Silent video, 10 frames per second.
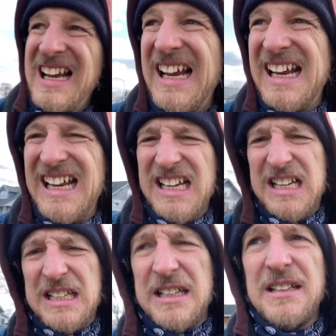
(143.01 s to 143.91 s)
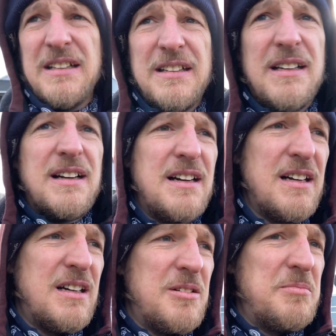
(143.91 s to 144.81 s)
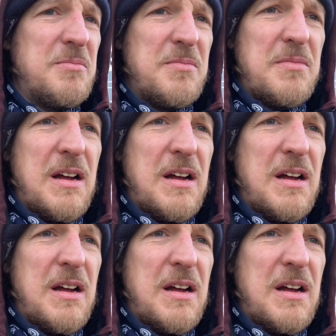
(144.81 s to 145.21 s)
And um,